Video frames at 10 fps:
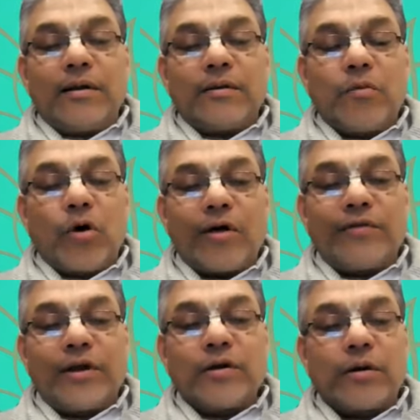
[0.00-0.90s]
the mode
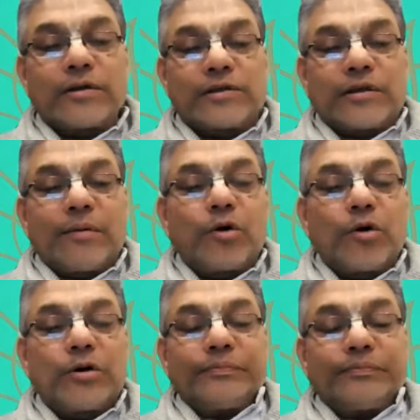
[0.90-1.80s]
of ignorance,
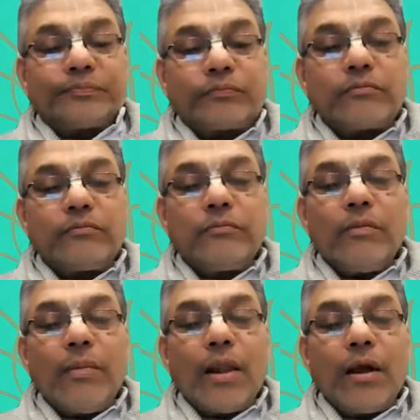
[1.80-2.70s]
tamogun,
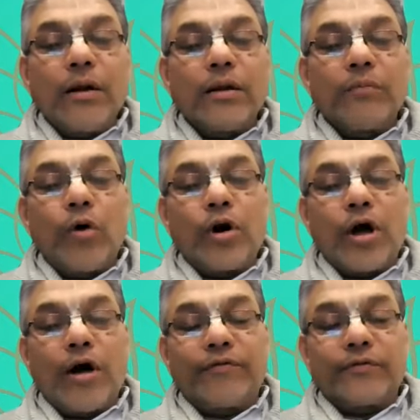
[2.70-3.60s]
the mode
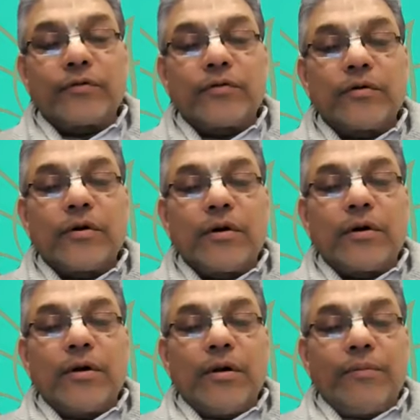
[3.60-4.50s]
of
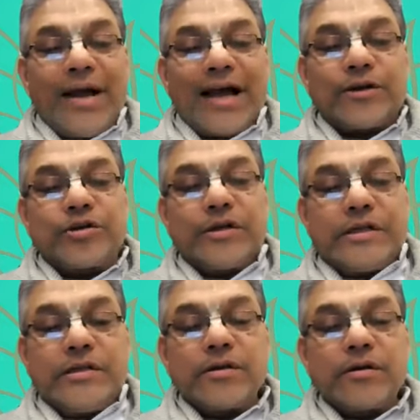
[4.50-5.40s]

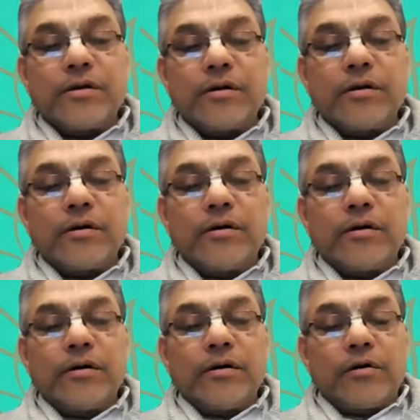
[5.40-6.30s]
passion,
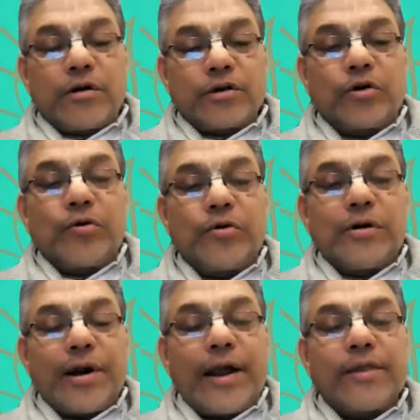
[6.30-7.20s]

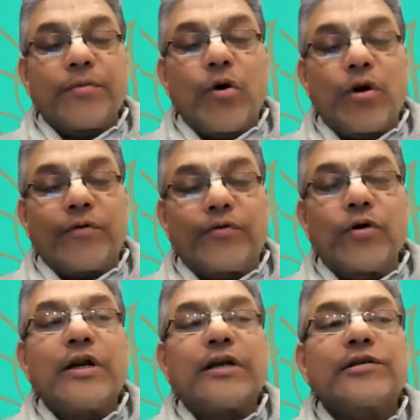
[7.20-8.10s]
rajagun, and the mode of
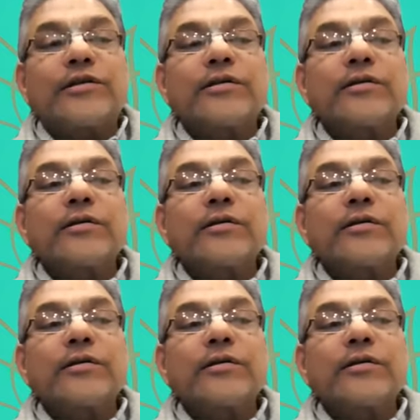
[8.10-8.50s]
goodness.